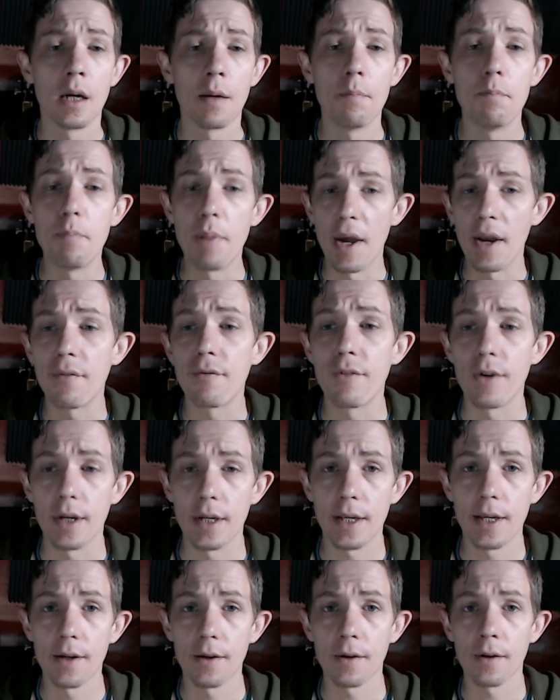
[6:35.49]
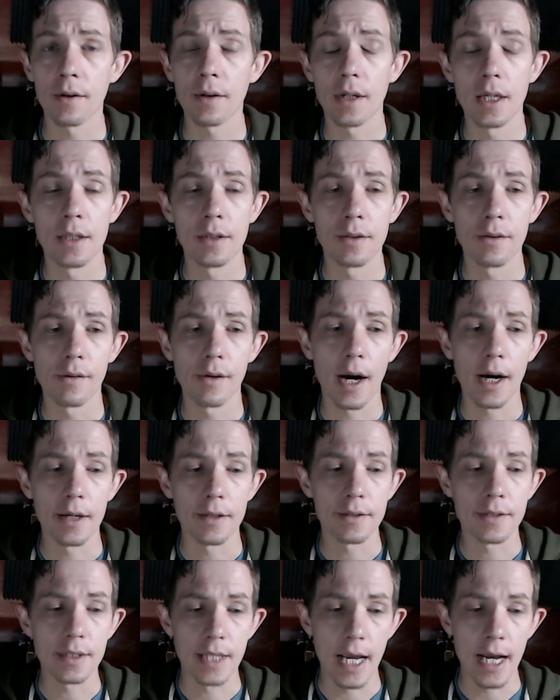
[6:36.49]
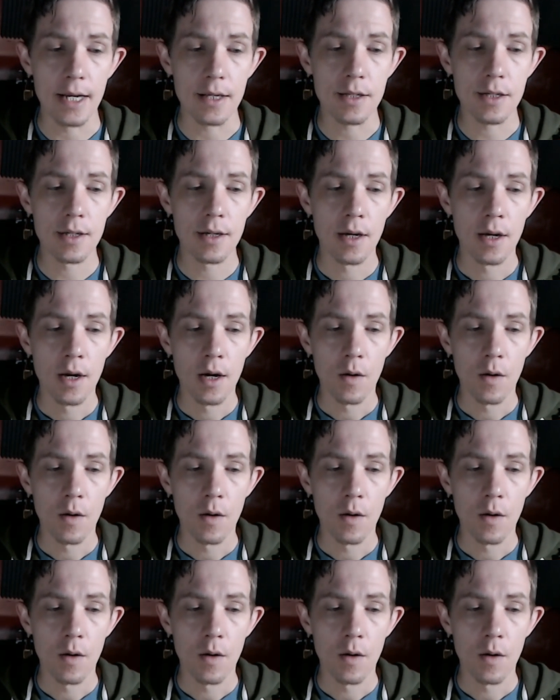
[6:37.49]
benefit here in the United States